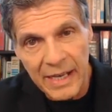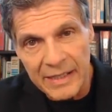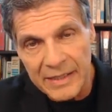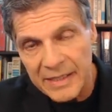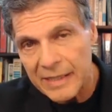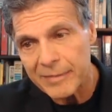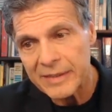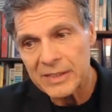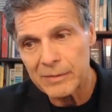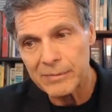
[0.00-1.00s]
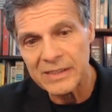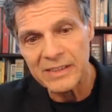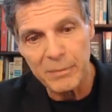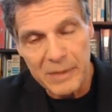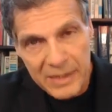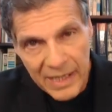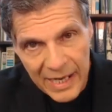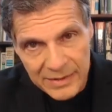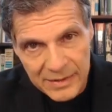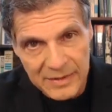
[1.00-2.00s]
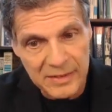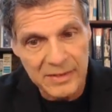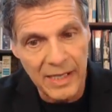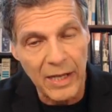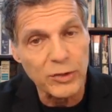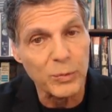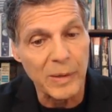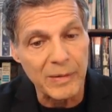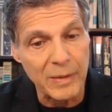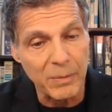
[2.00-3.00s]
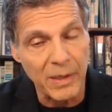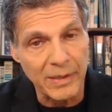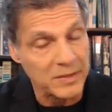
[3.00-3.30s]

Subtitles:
and decrease the risk of metastasis elsewhere in the body.